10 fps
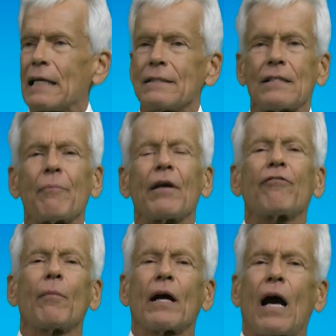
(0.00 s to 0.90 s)
something
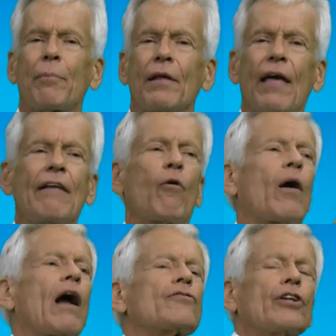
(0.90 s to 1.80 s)
from a company, they have a
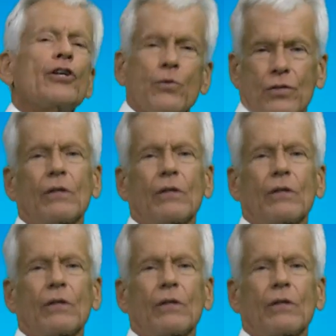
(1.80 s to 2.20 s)
warehouse in Houston.